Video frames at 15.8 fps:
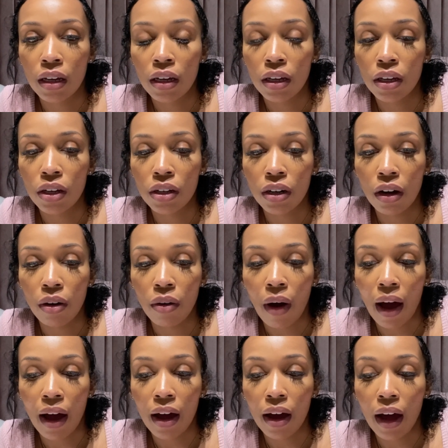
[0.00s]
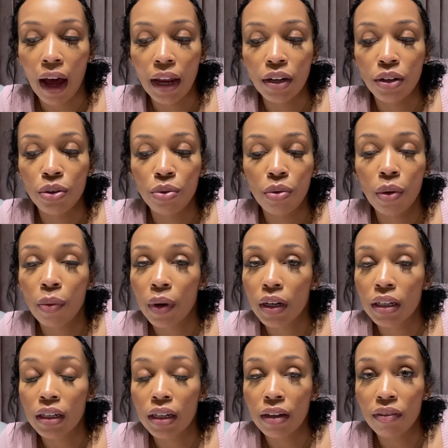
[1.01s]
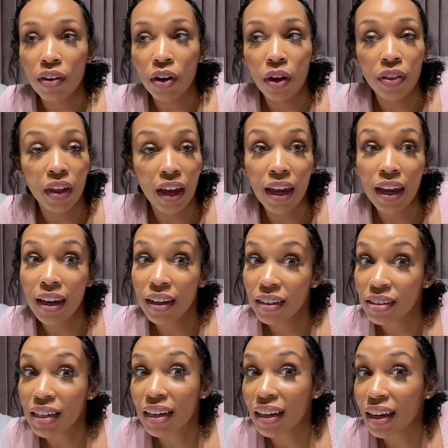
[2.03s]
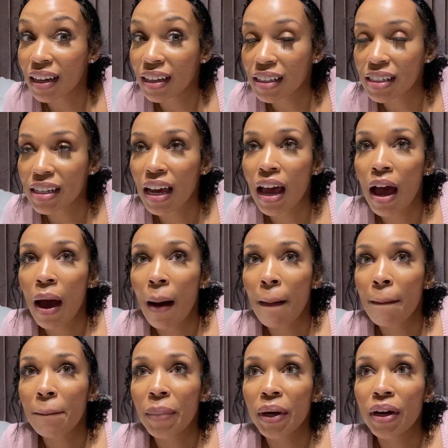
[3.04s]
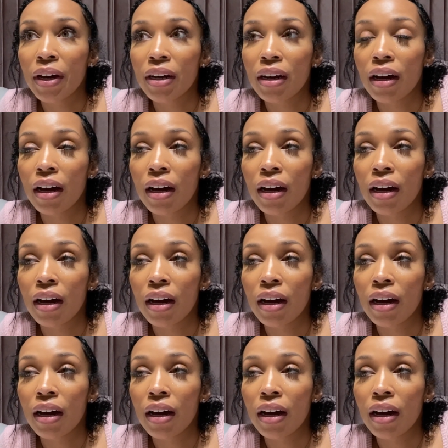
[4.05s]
you know, I knew we were living on the edge, I guess, but